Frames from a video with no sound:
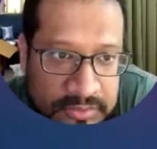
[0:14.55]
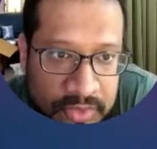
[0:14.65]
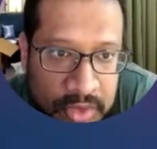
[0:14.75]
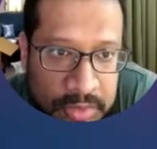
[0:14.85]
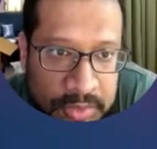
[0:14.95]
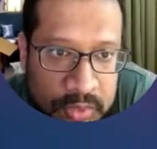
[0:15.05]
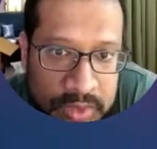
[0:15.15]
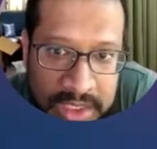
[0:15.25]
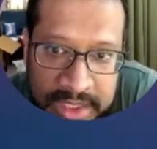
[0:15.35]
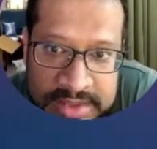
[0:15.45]
from
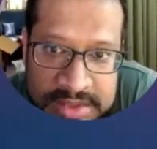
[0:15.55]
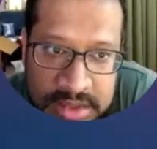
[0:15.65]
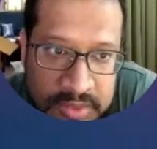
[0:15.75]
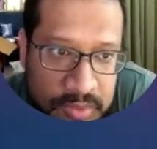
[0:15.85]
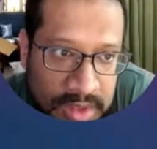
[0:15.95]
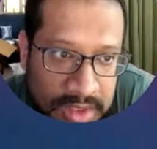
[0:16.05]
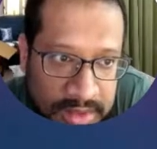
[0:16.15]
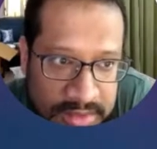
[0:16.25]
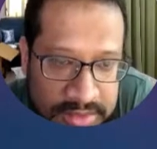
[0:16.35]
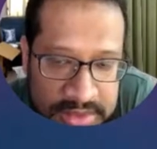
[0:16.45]
Google Ads and Google
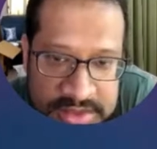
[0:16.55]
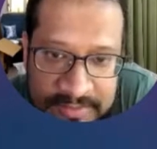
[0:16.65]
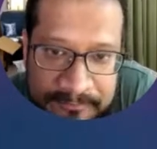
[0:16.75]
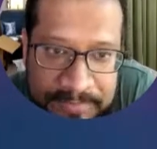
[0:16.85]
Analytics.